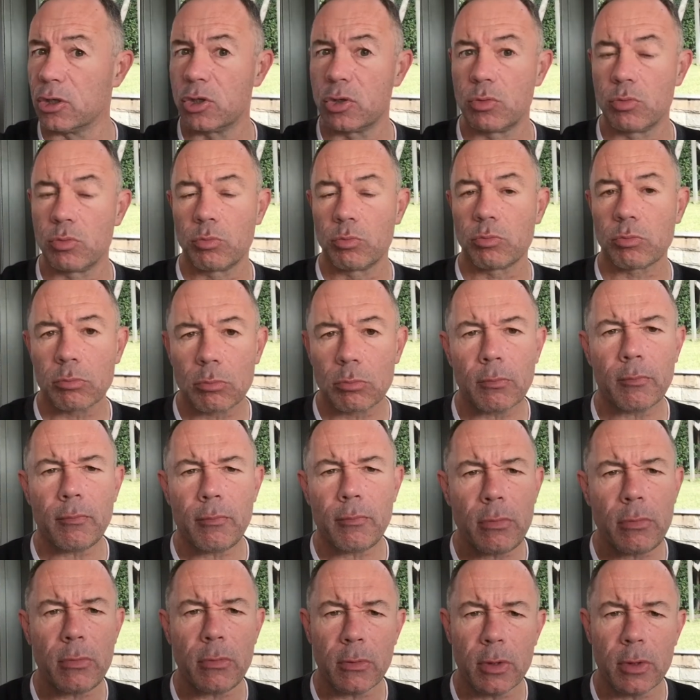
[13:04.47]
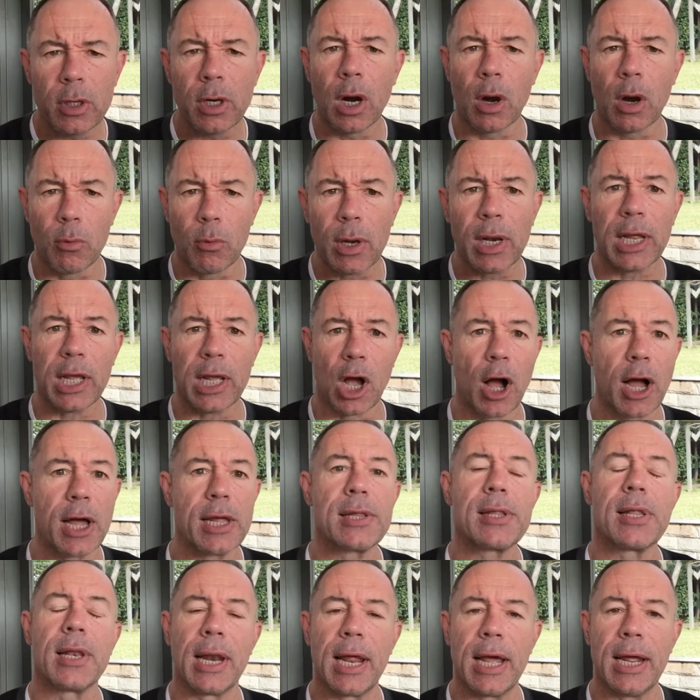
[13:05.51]
It's, you know, really
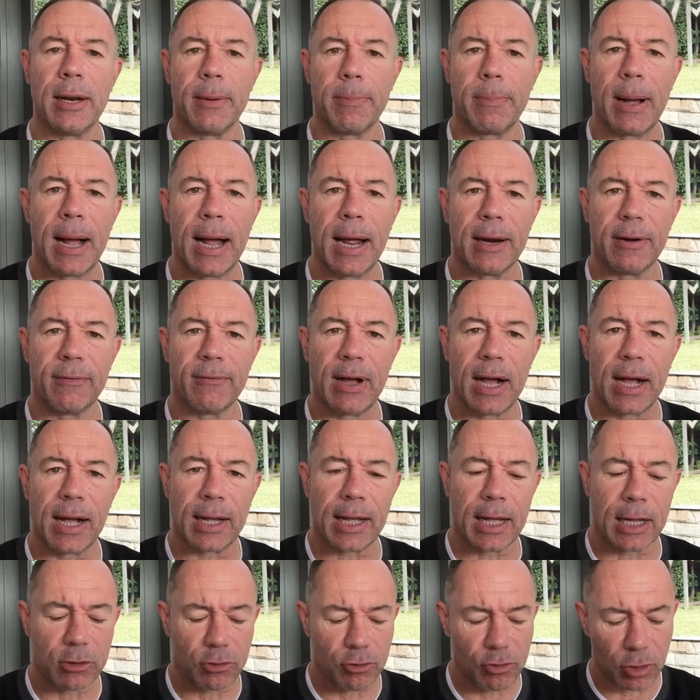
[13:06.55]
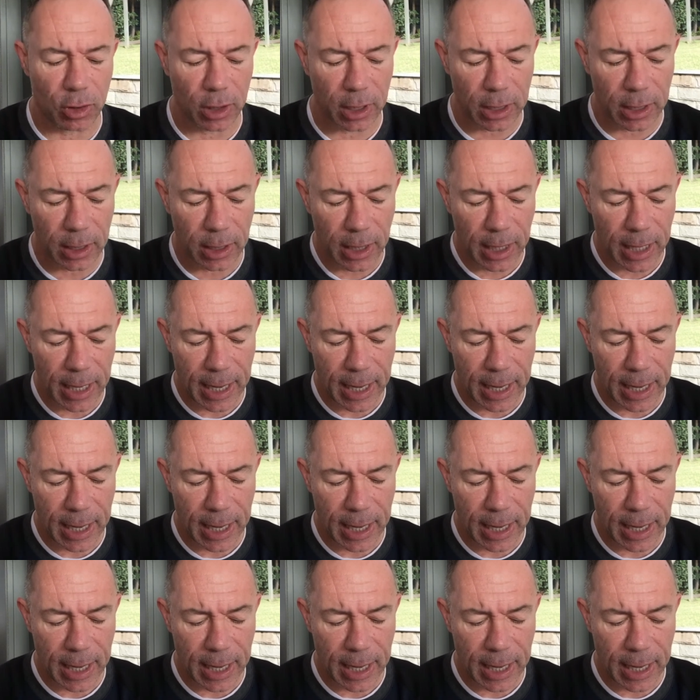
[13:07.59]
isolated part of our country.